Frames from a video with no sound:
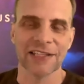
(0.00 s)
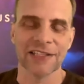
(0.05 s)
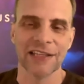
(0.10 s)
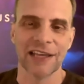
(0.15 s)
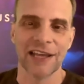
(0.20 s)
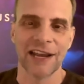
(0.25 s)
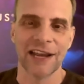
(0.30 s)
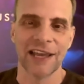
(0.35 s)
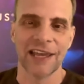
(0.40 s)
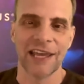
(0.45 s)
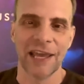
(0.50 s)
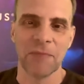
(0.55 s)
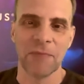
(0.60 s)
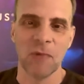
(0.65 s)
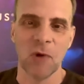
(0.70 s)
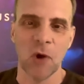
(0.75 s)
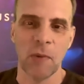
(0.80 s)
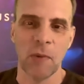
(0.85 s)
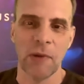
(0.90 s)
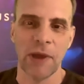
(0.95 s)
night I came
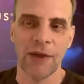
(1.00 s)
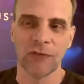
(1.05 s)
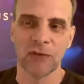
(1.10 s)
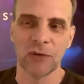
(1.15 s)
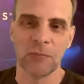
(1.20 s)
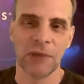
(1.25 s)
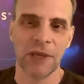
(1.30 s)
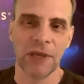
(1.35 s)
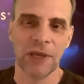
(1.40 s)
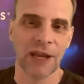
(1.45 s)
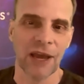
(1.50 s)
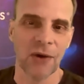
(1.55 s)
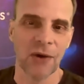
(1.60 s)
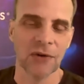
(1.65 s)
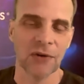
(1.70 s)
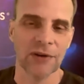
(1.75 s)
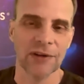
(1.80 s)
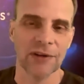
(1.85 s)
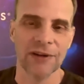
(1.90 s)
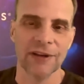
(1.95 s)
home after being
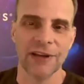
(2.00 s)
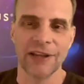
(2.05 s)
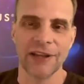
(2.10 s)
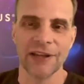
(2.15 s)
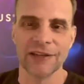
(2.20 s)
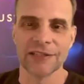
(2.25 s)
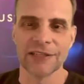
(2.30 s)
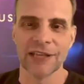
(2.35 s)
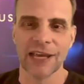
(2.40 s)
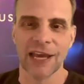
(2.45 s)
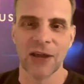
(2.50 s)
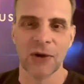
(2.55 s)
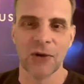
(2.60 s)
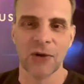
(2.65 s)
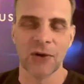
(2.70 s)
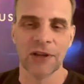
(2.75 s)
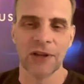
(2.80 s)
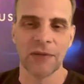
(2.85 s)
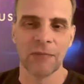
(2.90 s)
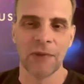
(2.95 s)
out in
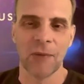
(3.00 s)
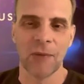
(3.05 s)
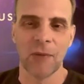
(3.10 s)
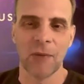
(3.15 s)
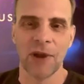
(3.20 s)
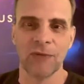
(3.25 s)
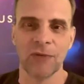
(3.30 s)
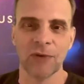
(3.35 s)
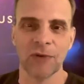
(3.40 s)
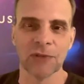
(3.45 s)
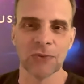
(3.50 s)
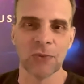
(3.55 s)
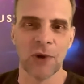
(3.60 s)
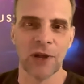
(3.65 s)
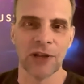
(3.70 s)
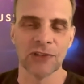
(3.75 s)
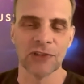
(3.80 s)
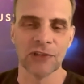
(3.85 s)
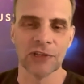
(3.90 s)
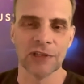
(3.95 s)
town, and my wife was
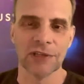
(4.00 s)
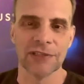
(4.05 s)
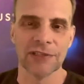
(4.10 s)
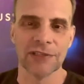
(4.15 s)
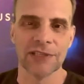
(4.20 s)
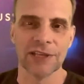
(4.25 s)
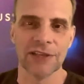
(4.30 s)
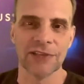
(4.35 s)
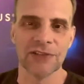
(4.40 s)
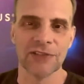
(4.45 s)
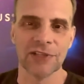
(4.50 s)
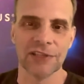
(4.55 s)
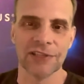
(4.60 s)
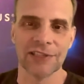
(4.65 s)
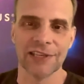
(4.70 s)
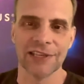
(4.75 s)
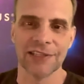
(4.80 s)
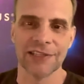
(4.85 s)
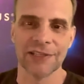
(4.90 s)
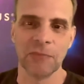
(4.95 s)
watching Sense and
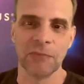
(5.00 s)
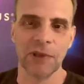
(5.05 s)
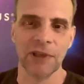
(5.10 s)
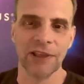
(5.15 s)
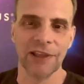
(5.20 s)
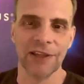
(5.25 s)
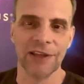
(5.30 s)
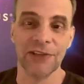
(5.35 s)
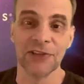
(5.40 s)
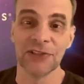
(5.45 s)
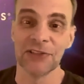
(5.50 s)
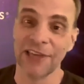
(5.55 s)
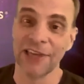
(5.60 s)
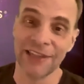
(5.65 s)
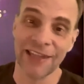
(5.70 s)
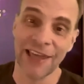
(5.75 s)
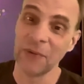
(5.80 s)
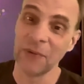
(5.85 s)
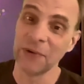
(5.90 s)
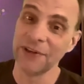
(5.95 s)
Sensibilities,
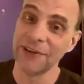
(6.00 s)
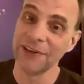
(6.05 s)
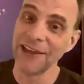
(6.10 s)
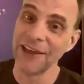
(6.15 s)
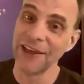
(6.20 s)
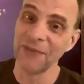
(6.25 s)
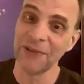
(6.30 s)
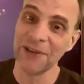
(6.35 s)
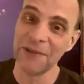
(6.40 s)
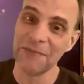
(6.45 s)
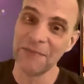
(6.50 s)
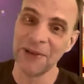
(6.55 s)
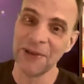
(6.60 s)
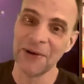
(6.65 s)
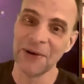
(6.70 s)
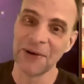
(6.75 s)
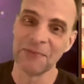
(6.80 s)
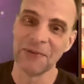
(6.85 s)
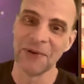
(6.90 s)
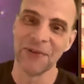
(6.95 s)
and that would definitely be
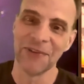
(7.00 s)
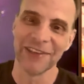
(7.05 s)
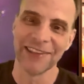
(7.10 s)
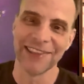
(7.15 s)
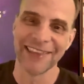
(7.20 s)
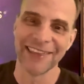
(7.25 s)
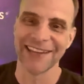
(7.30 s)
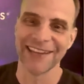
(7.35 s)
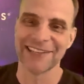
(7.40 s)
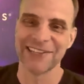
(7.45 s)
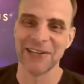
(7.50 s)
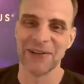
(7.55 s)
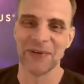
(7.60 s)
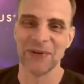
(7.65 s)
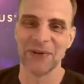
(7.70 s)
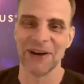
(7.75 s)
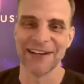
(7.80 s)
her movie that she watched.